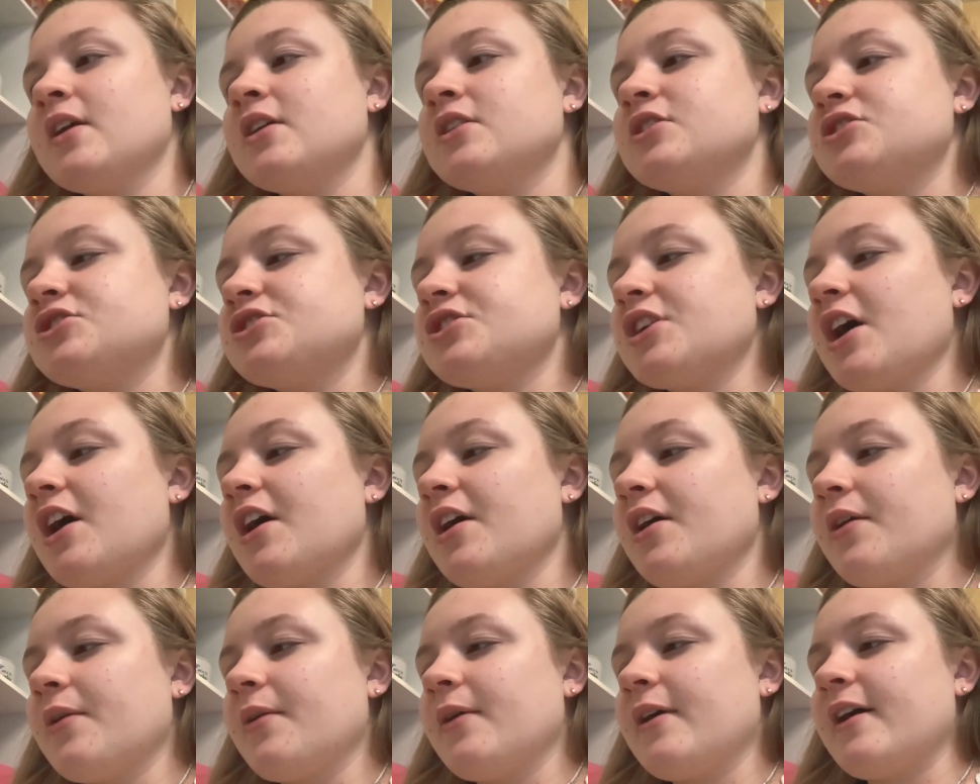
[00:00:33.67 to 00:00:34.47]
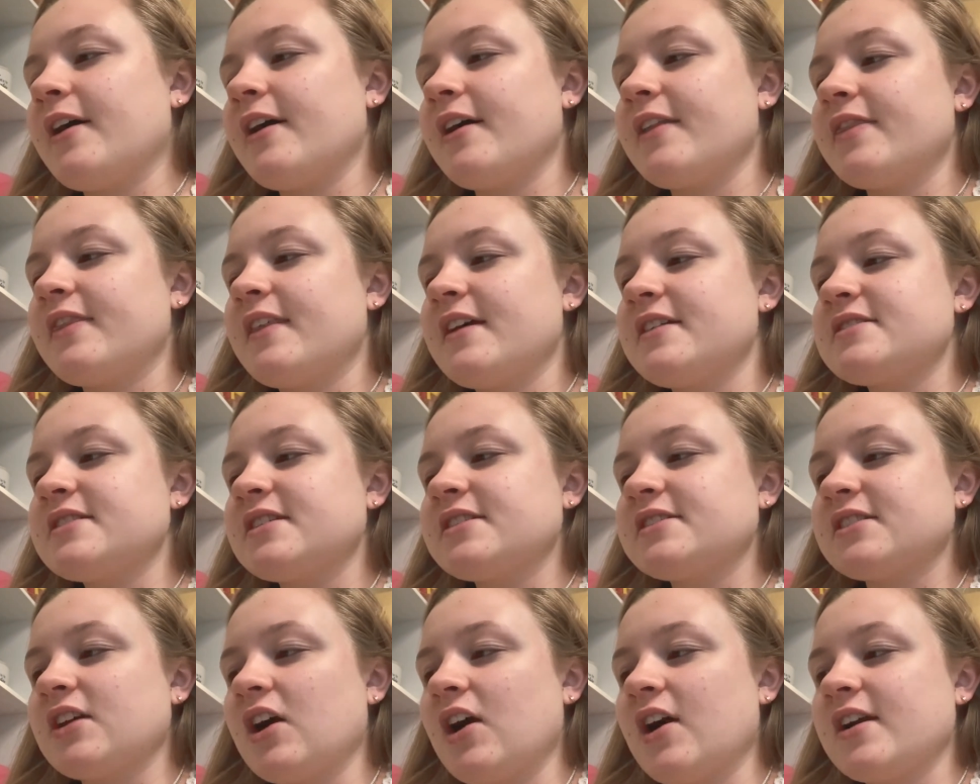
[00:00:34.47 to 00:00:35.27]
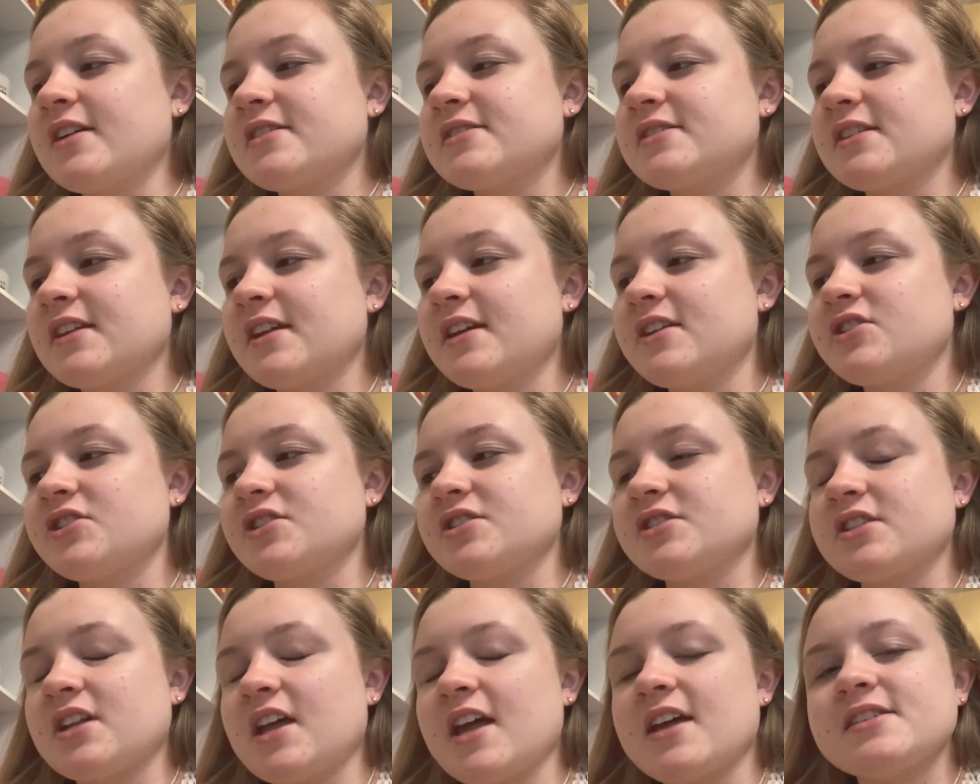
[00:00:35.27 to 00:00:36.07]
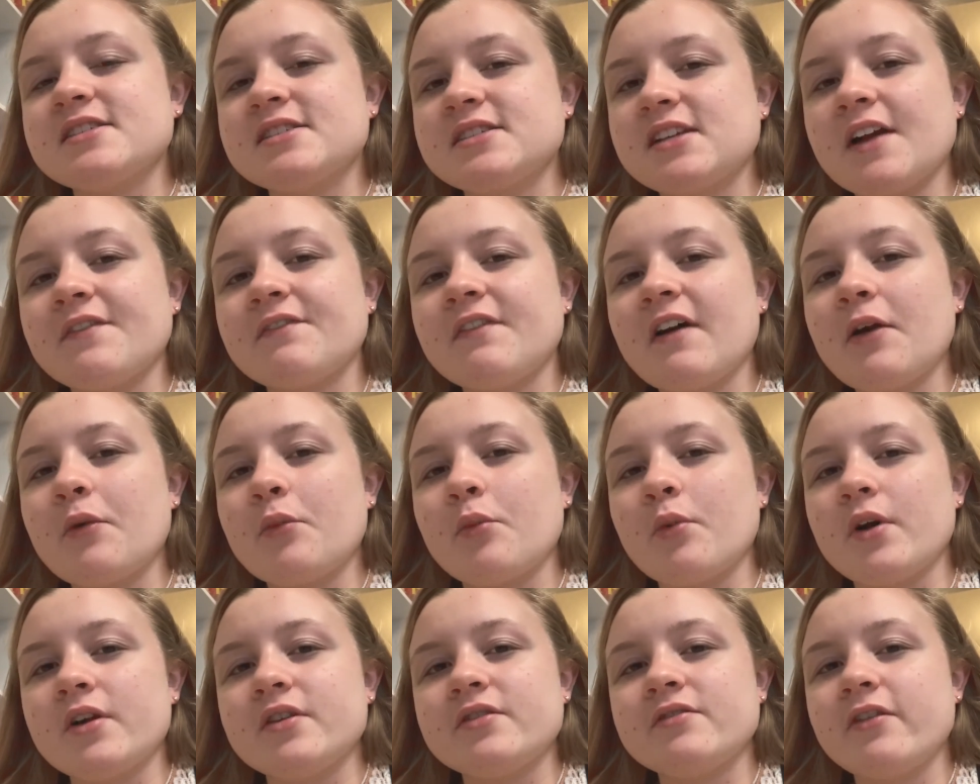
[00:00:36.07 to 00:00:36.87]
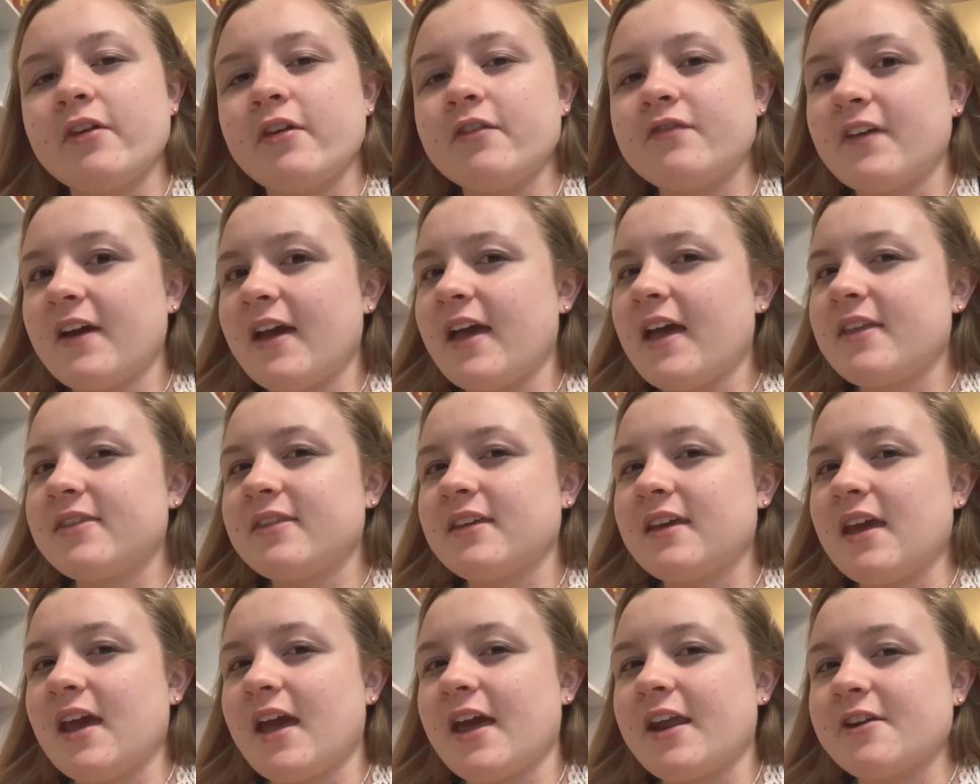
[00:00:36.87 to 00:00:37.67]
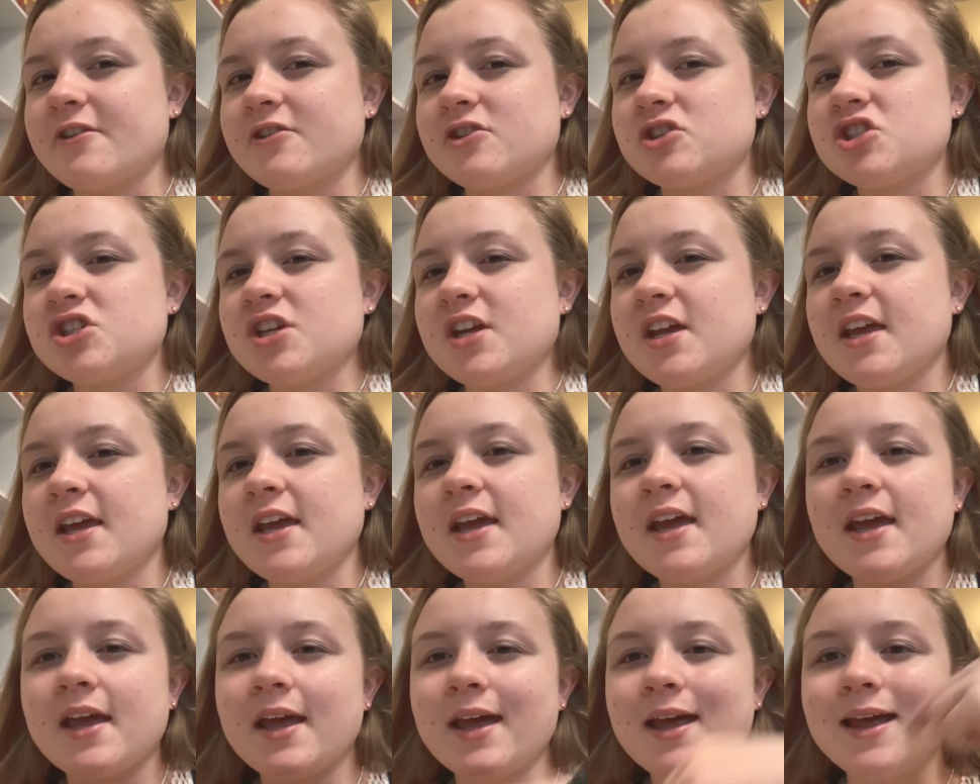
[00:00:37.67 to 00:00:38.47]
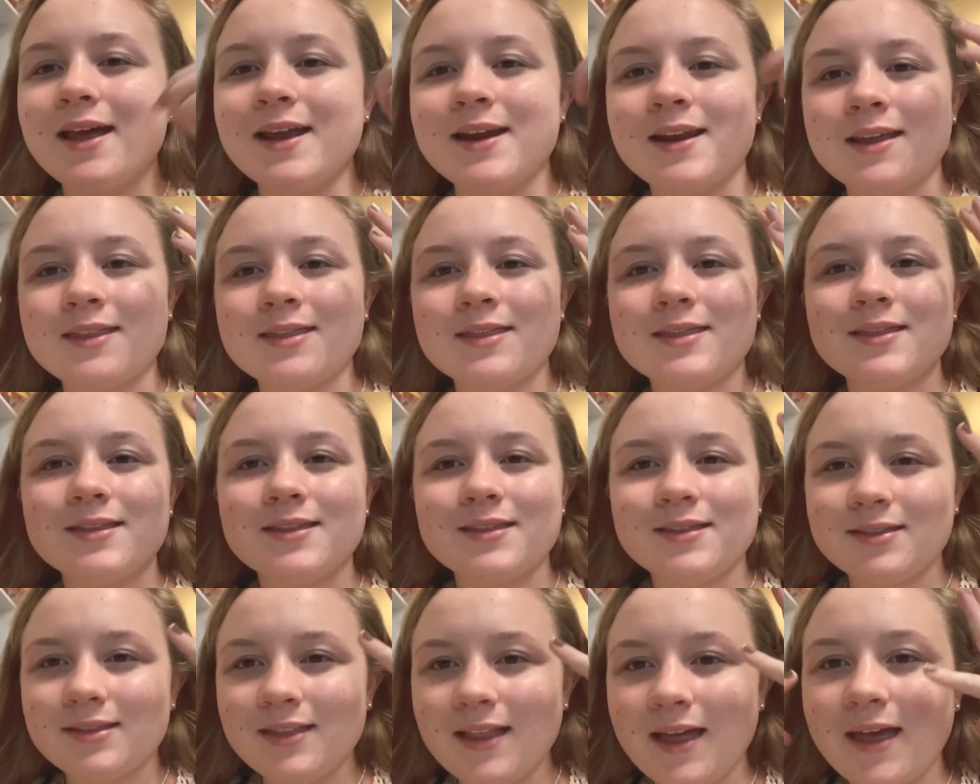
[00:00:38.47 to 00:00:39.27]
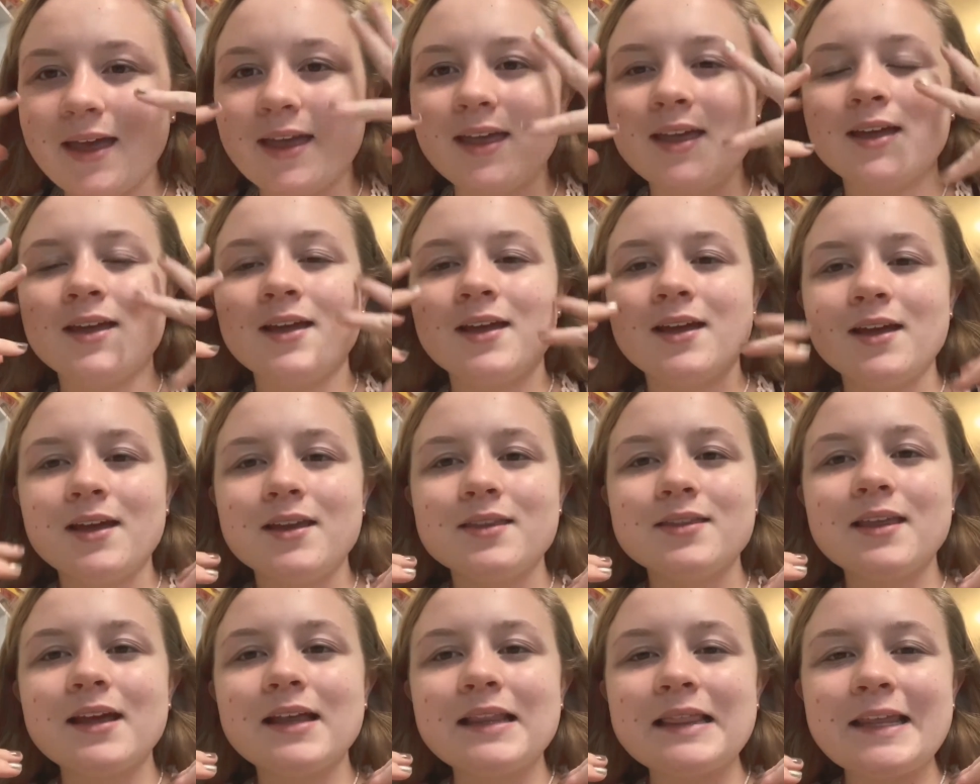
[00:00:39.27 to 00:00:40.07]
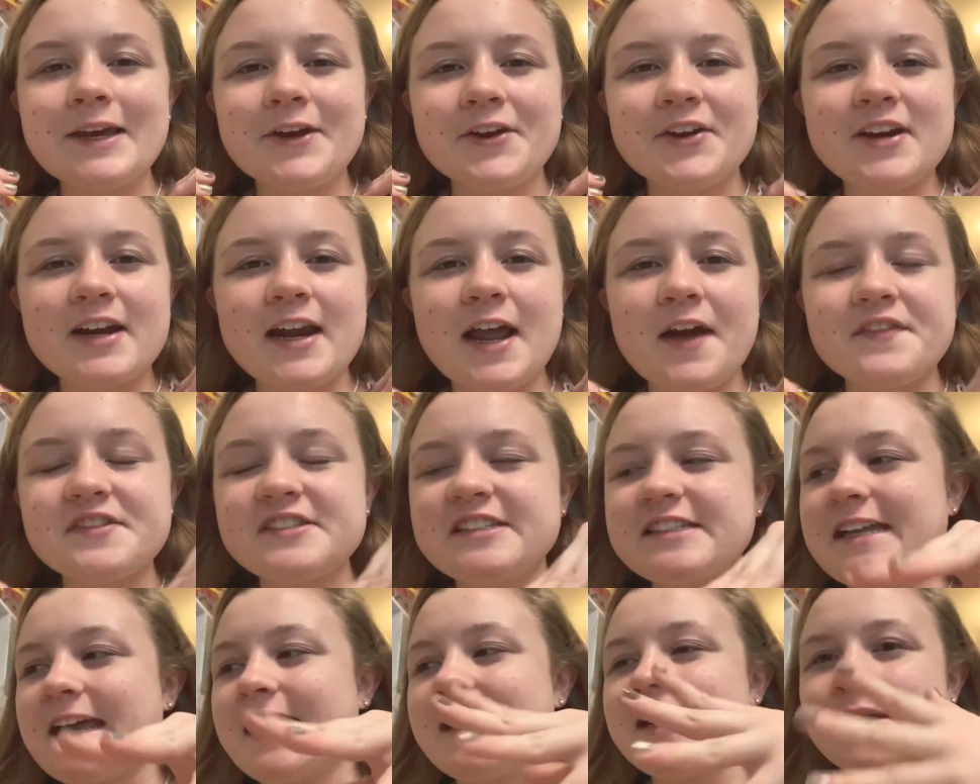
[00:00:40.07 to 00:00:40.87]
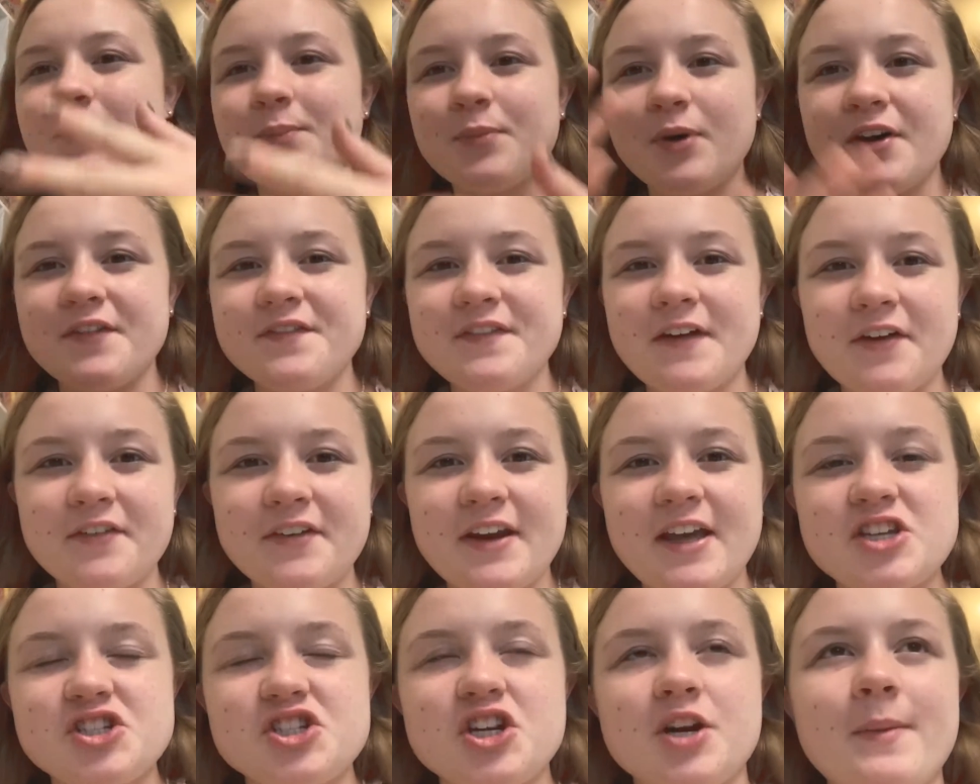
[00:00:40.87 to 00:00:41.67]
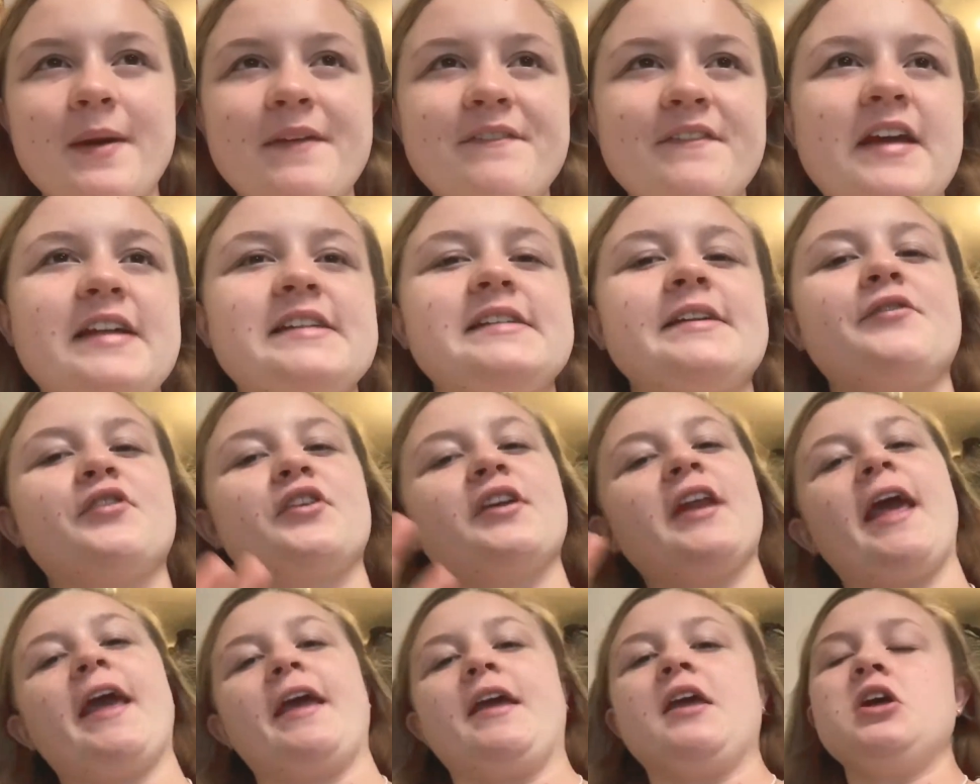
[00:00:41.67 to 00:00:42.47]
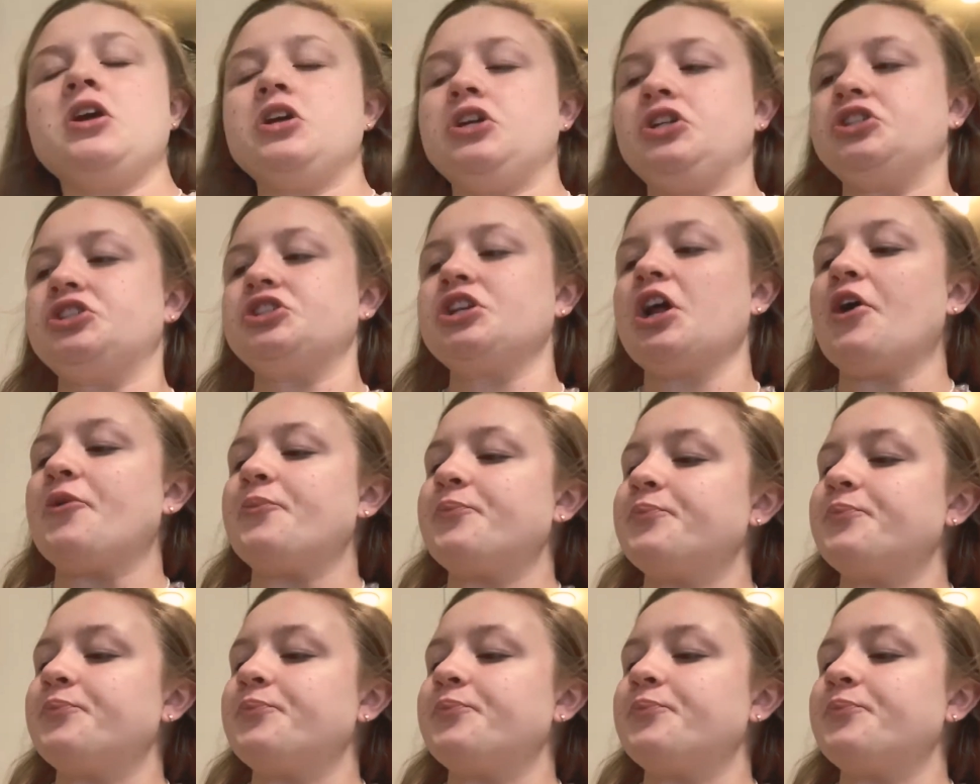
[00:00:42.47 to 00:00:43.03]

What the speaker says: So this is honestly just like stuff I would do if I had the energy and like the clear enough skin to put foundation on my face every day. So